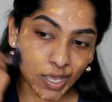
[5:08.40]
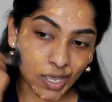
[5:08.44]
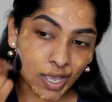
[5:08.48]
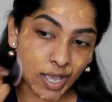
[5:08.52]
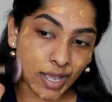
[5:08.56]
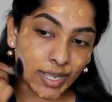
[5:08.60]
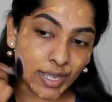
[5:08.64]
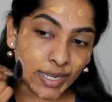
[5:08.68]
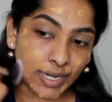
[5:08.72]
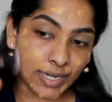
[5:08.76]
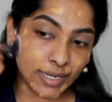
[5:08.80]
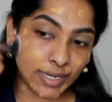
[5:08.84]

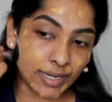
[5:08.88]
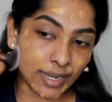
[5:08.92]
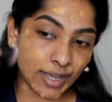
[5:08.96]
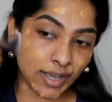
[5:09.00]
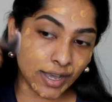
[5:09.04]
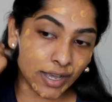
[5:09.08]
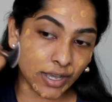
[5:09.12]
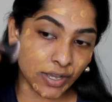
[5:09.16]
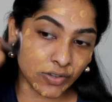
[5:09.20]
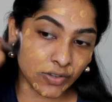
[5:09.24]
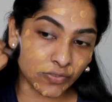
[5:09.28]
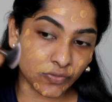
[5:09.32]
I
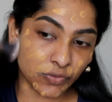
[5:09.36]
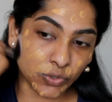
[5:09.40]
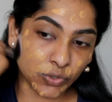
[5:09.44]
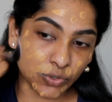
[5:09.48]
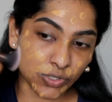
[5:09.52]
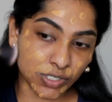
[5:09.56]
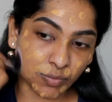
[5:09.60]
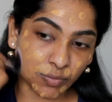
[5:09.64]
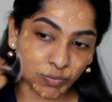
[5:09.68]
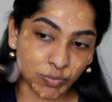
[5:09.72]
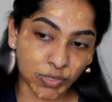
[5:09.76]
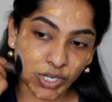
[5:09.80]
love
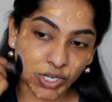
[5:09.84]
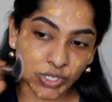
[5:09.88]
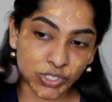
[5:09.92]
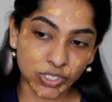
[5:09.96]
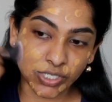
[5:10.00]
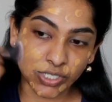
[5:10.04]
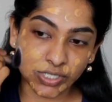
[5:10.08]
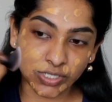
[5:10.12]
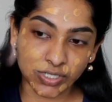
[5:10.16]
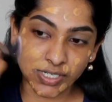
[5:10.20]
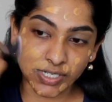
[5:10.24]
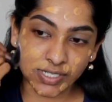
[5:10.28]
using
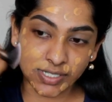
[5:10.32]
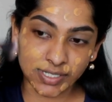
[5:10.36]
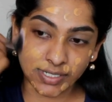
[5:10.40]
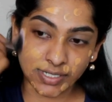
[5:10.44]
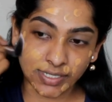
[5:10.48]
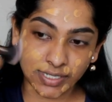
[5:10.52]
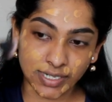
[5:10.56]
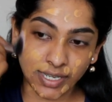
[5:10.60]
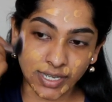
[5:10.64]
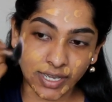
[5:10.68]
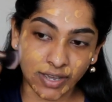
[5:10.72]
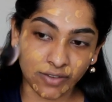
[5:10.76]
brushes
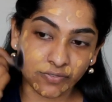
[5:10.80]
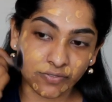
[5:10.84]
recently.